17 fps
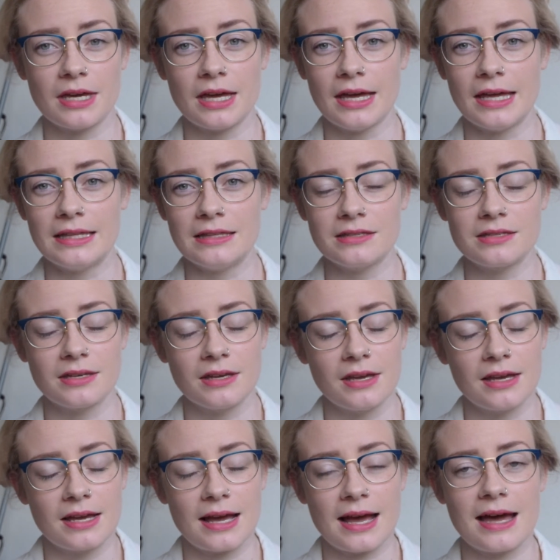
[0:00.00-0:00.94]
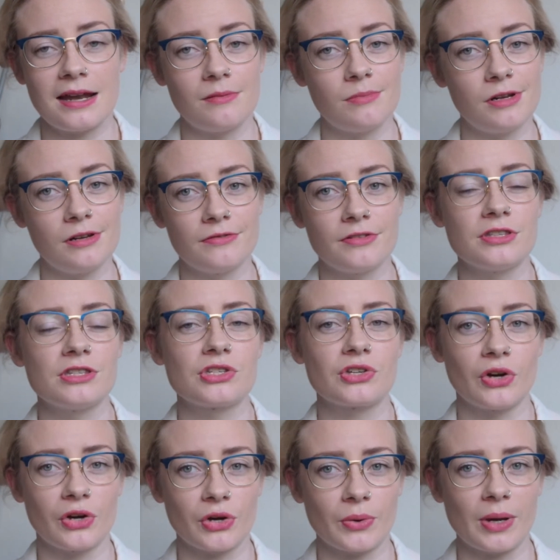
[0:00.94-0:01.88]
And Hannah Bullivant's
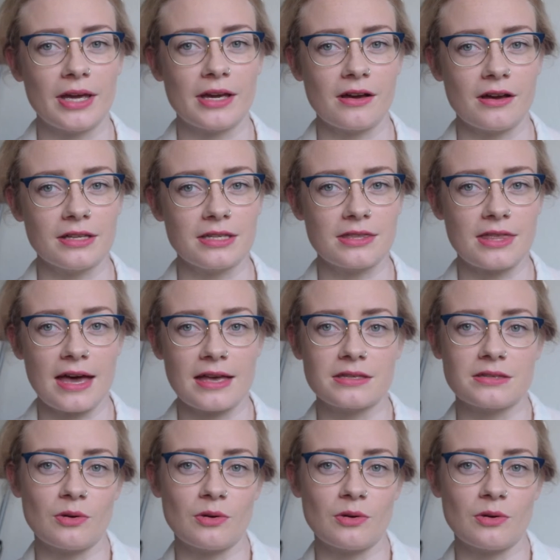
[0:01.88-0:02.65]
got a great guide to that,